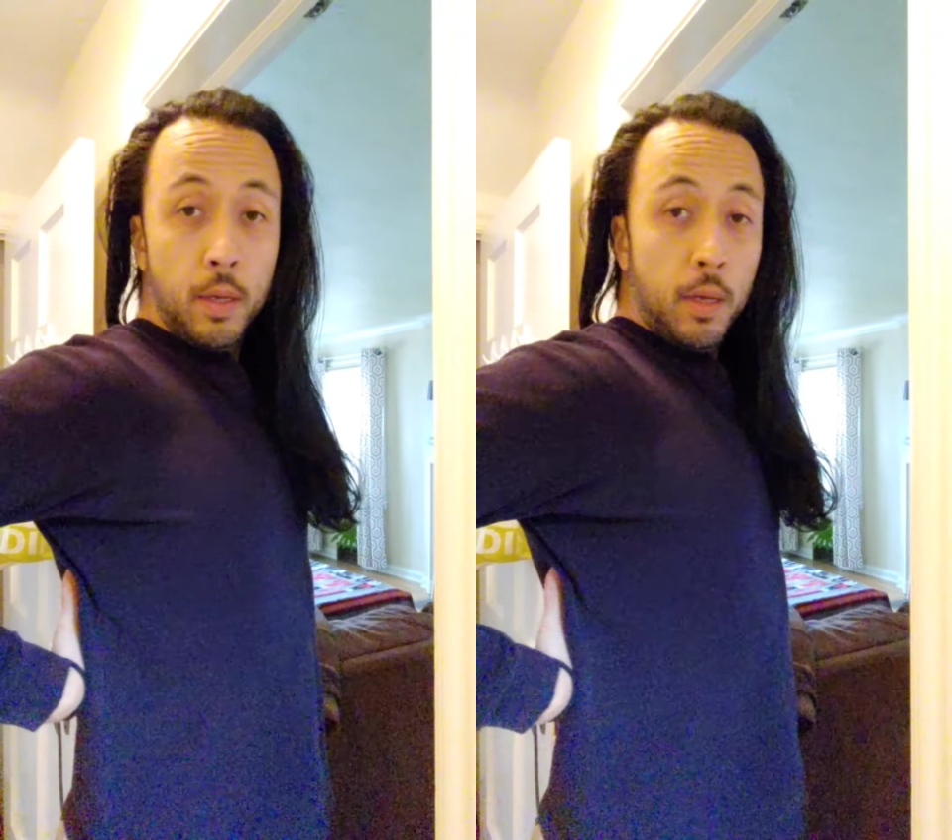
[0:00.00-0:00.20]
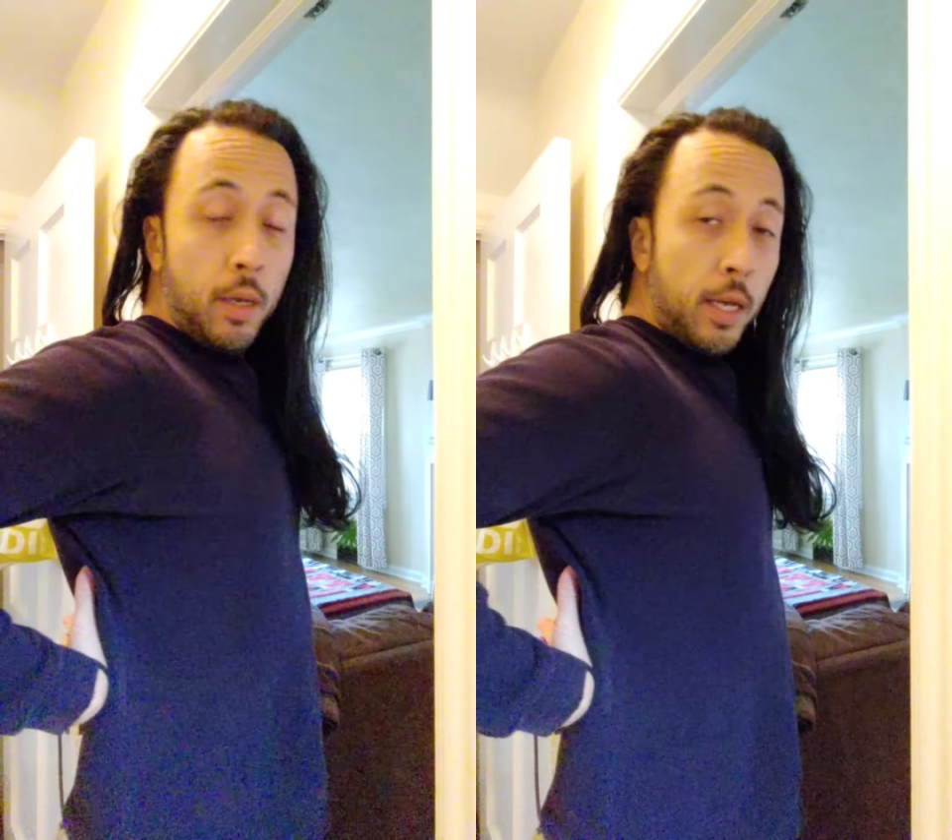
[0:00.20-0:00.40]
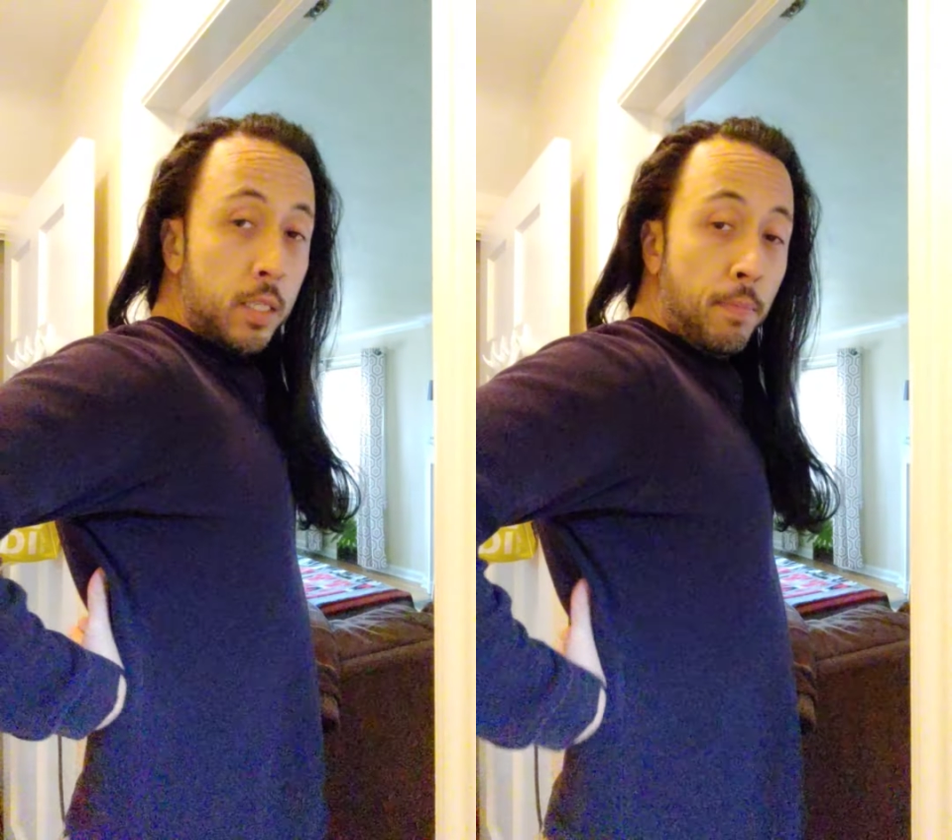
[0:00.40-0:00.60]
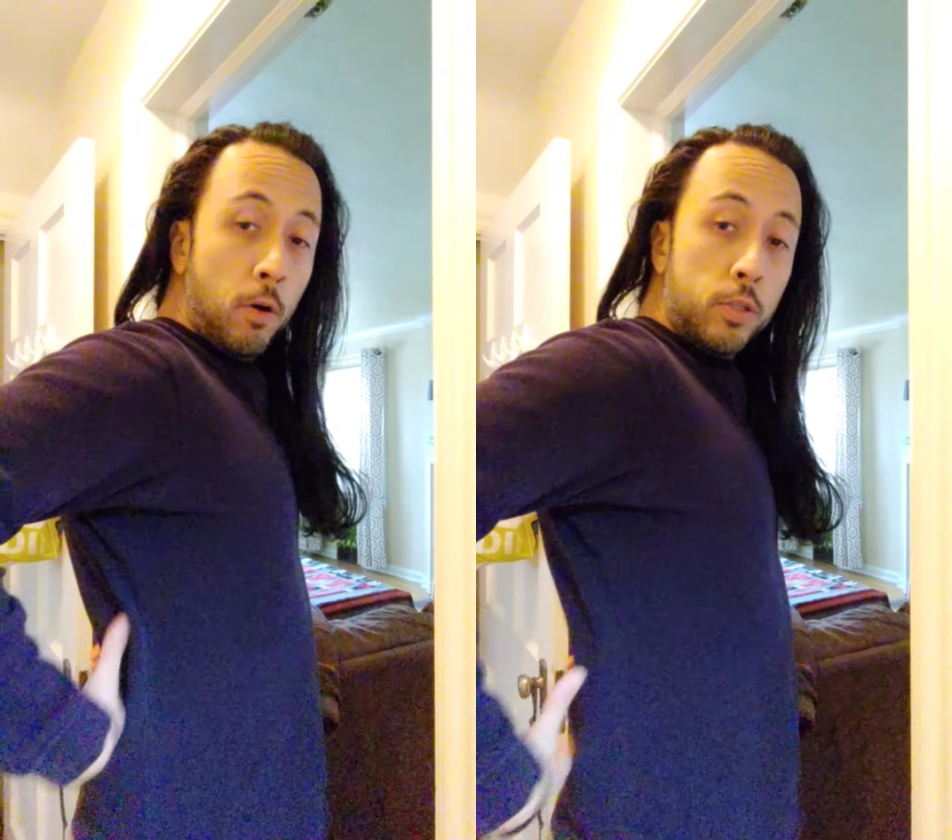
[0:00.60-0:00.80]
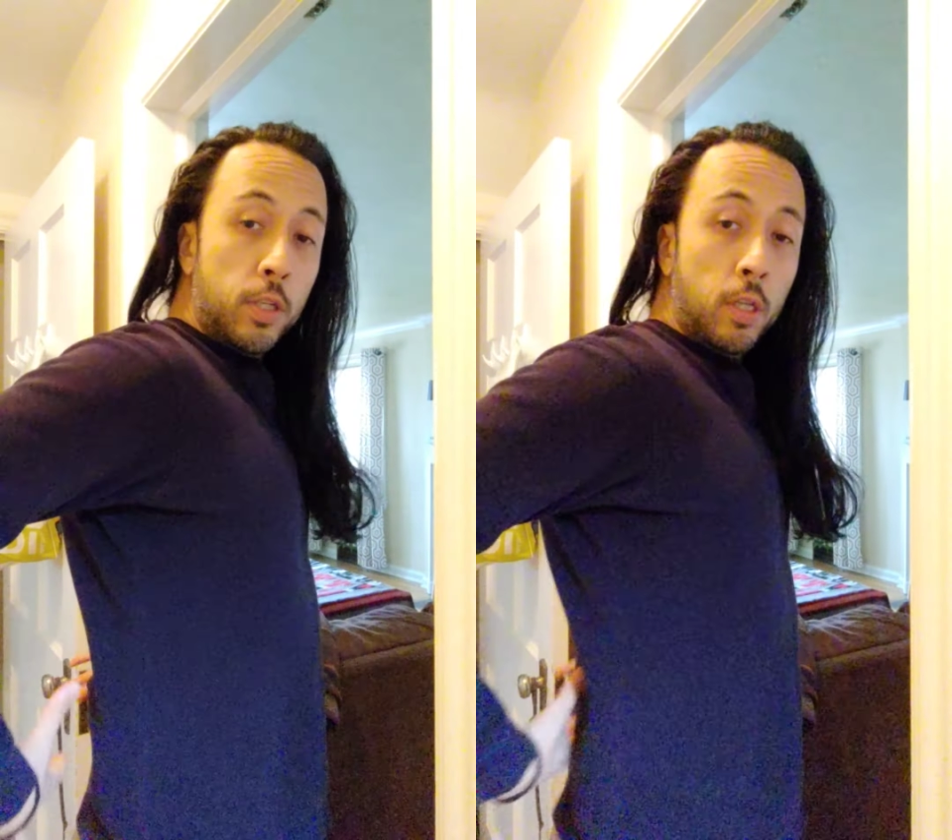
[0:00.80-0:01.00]
as opposed
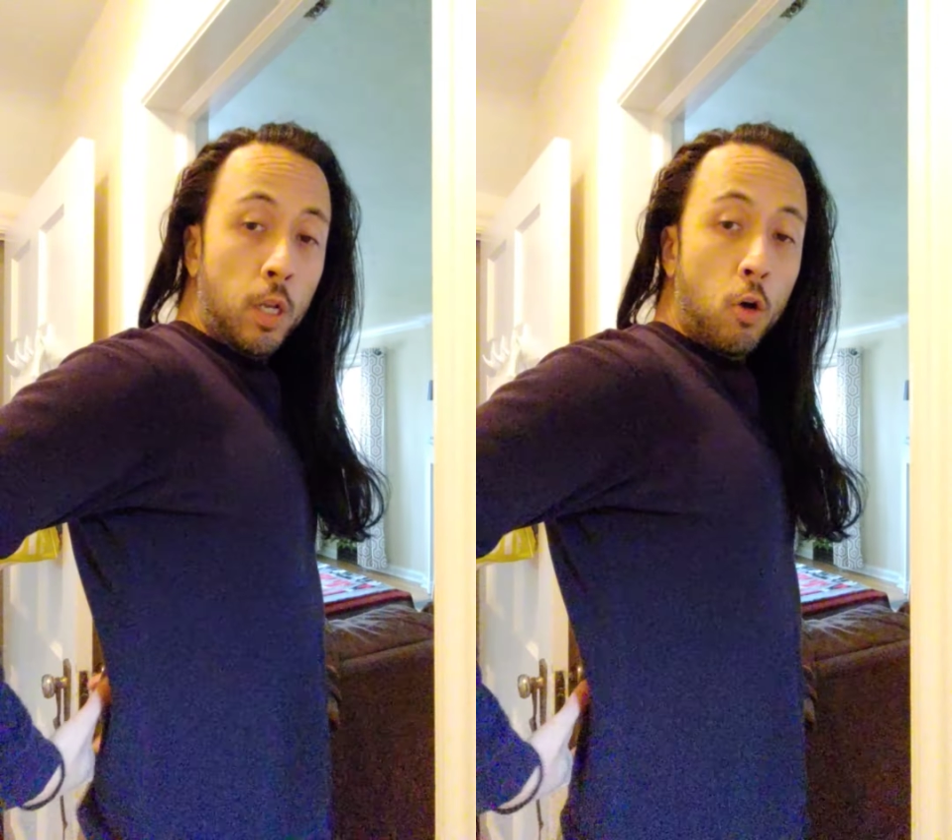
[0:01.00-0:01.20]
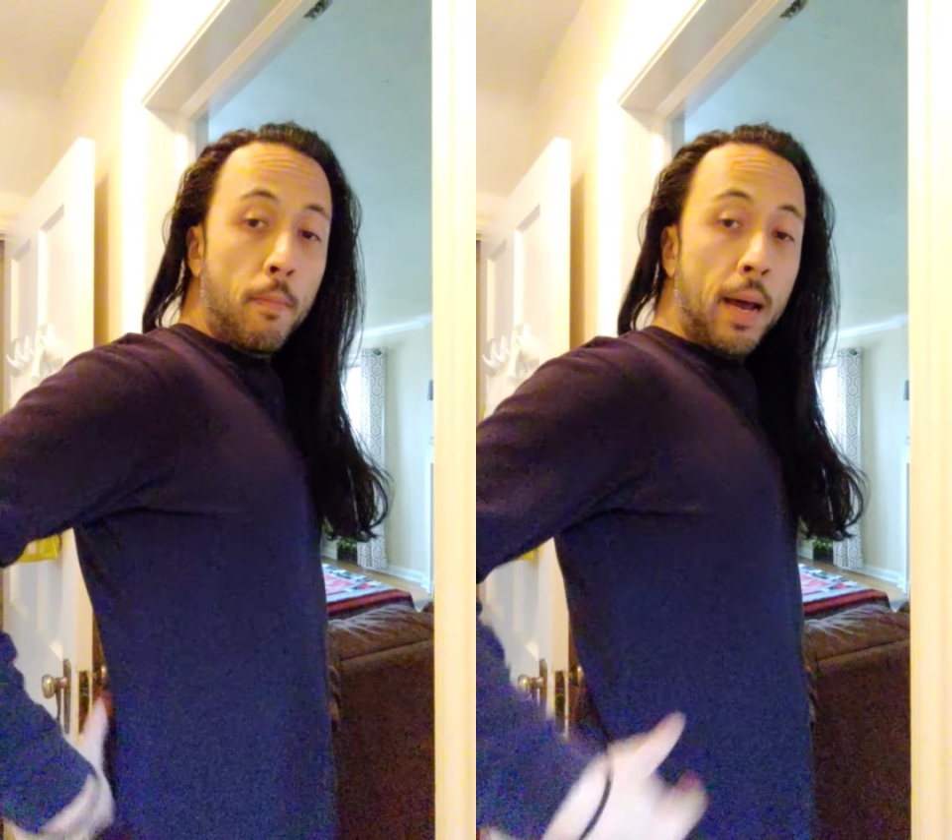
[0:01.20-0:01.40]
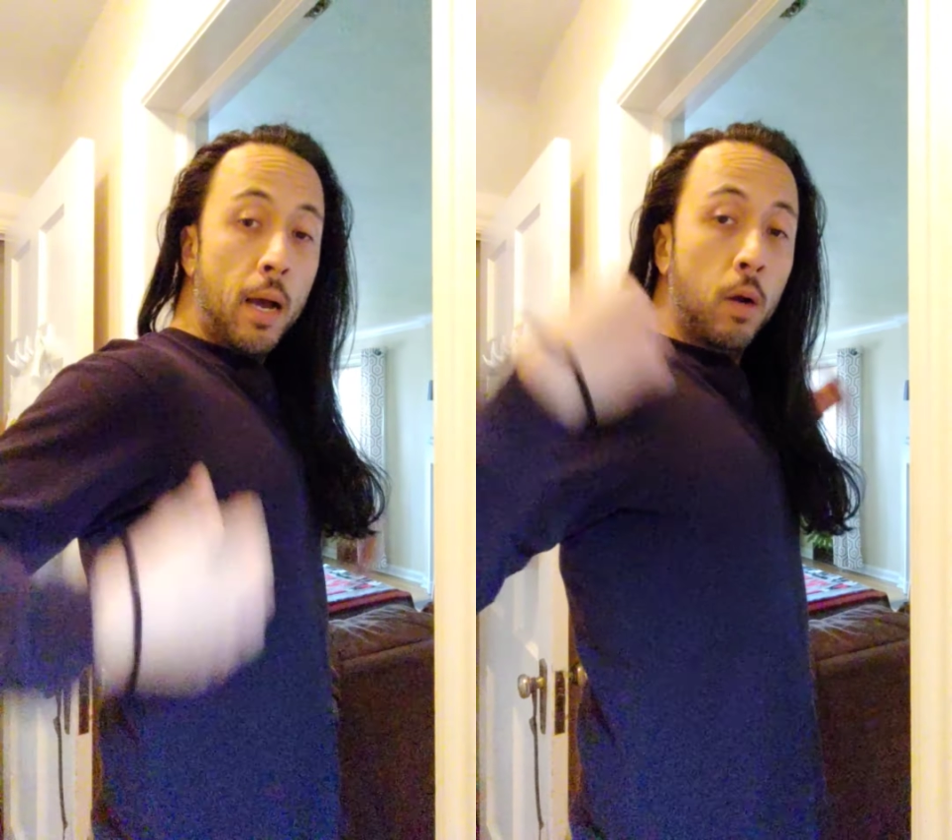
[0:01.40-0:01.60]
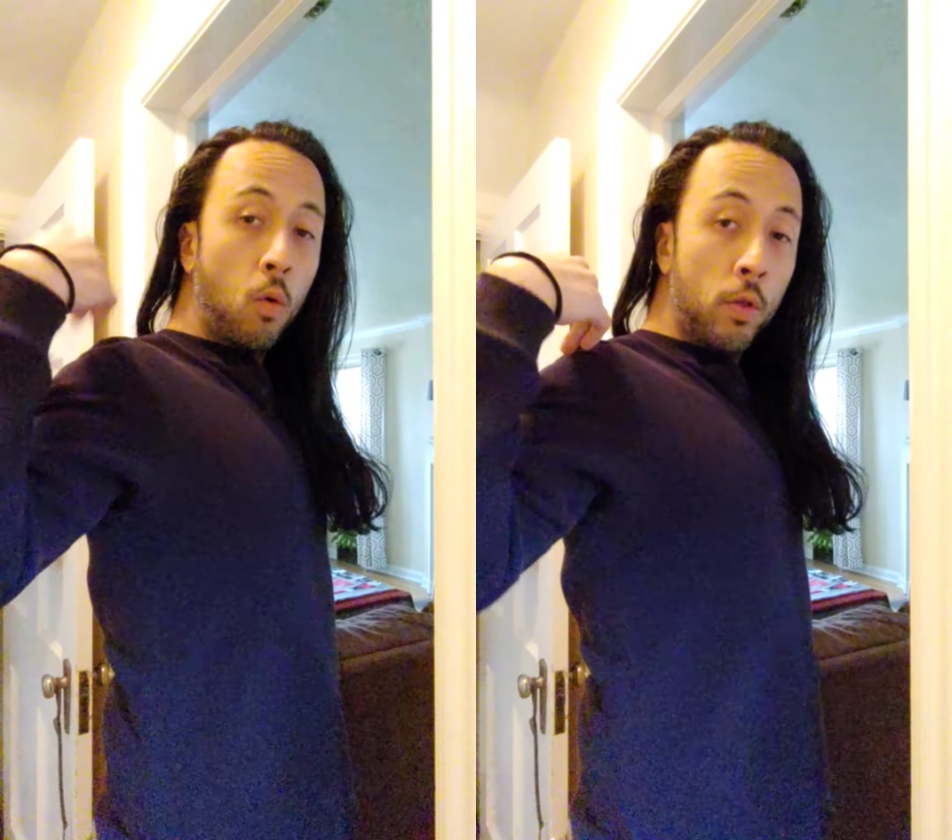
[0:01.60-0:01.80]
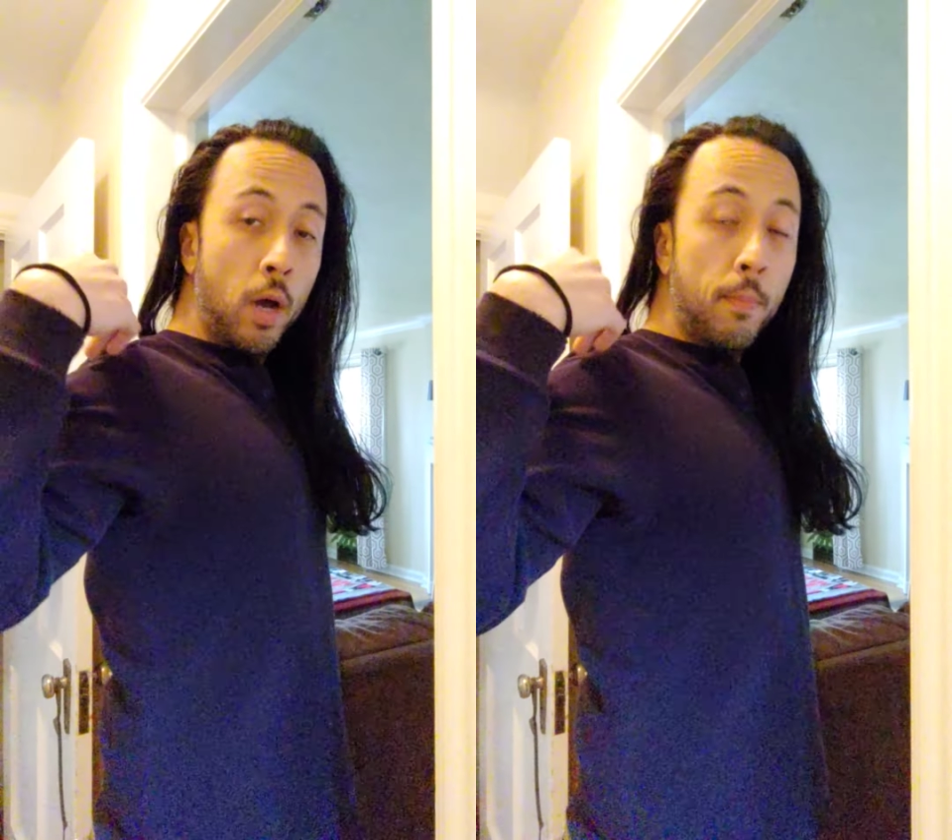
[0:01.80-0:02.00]
to the low back or the upper